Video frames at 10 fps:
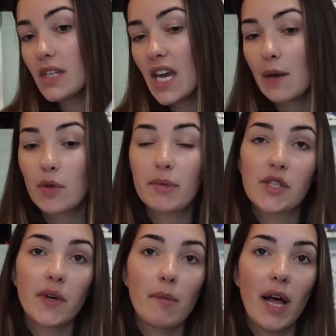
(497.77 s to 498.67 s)
I will be
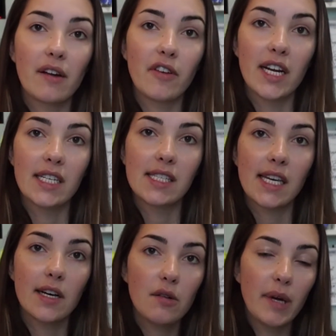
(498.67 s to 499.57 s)
doing a Black Friday
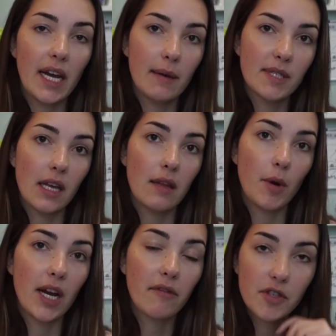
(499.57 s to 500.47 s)
sale, but I am selling them
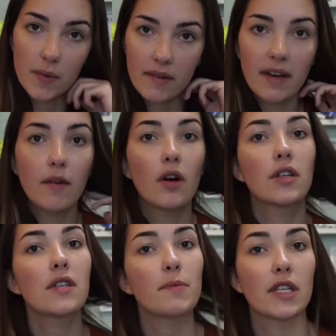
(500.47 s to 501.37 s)
right now for
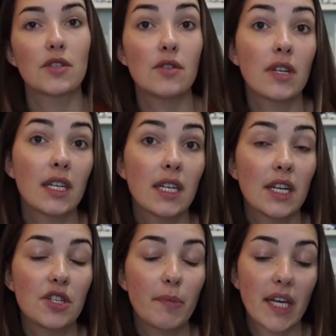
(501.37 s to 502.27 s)
$25 plus
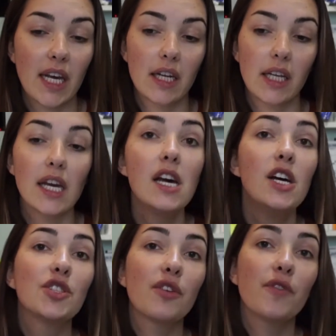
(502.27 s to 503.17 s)
$2.99 shipping and handling.
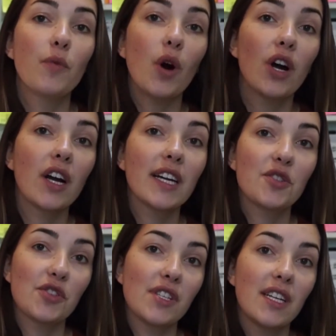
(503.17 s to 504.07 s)
So if you are
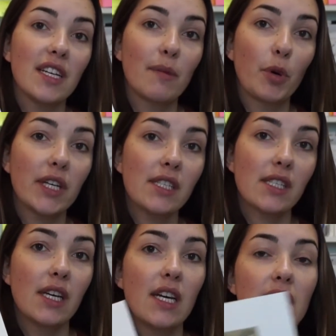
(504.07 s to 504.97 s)
interested in a print,
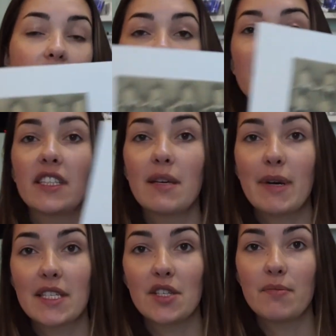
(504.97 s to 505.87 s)
definitely
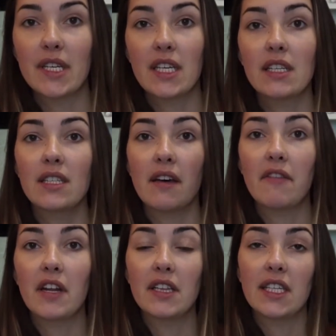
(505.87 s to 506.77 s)
message me.
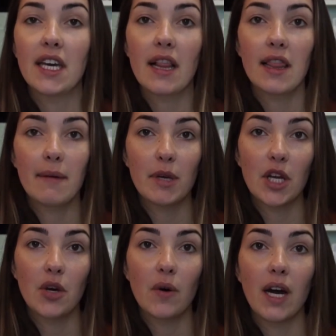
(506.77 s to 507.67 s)
Definitely let me
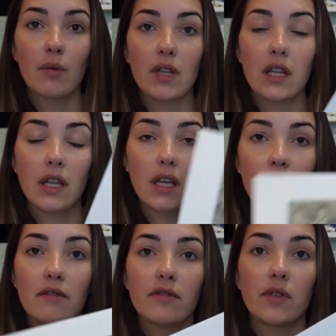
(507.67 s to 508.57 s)
know. I would
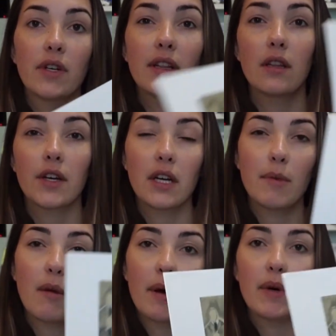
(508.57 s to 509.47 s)
love, and they're going to
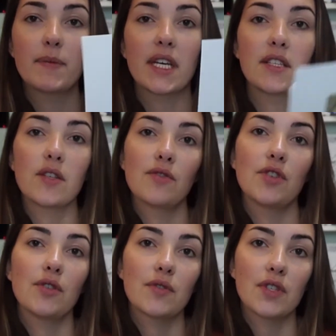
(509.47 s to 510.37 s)
be on my website soon too.